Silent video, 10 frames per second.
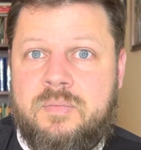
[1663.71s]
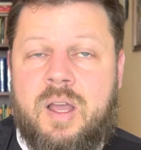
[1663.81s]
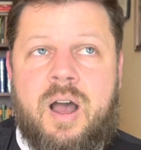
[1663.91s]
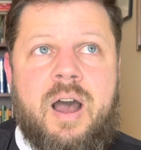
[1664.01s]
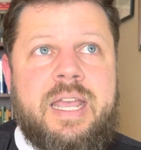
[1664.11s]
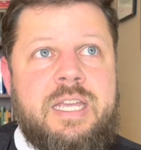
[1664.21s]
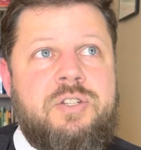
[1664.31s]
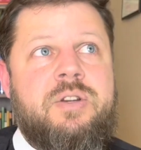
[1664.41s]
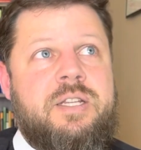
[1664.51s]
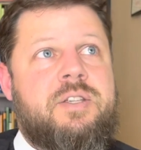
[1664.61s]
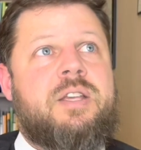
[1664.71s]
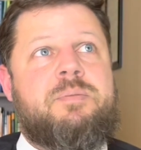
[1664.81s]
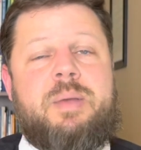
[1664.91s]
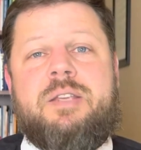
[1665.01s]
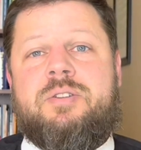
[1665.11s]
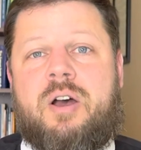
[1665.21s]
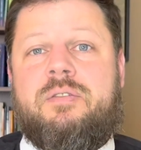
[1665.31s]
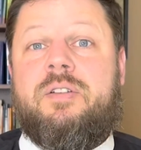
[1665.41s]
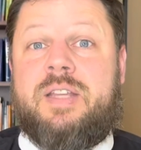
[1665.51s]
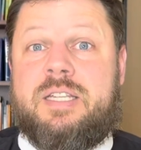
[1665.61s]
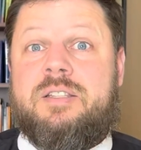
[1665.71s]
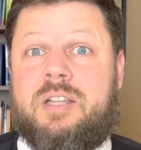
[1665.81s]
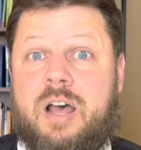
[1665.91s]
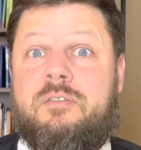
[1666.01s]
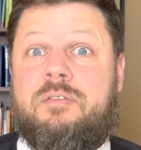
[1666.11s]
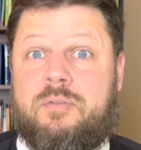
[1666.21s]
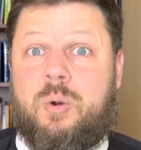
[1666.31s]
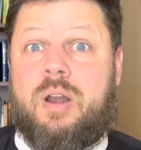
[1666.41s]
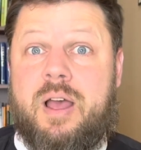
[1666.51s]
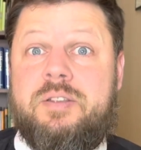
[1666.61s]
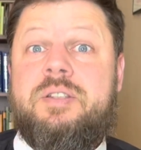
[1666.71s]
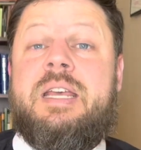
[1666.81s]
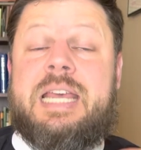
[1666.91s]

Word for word: Uh, he treats us based off of his love for us